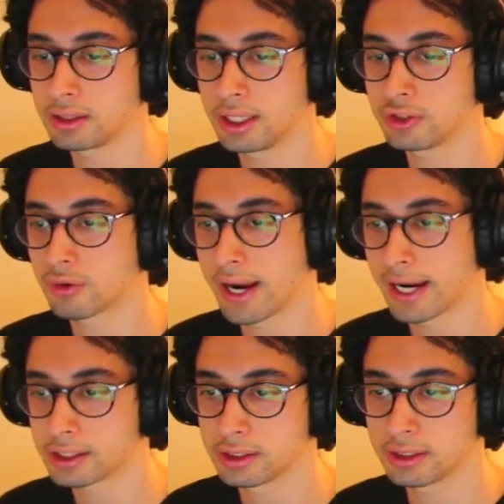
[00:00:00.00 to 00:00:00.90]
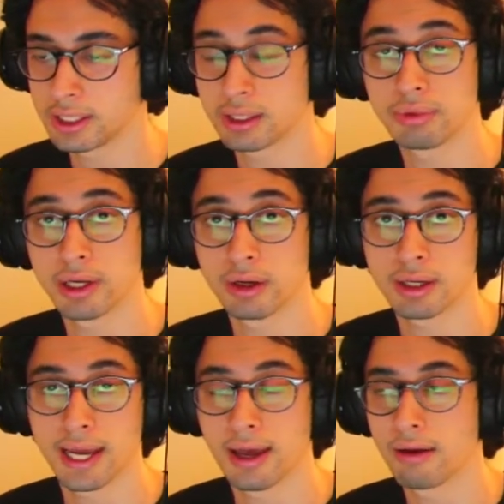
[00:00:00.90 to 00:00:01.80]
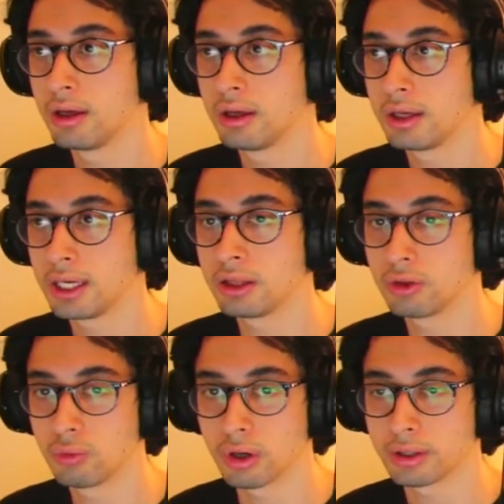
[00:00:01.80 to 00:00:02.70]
interaction that the player can have in the world.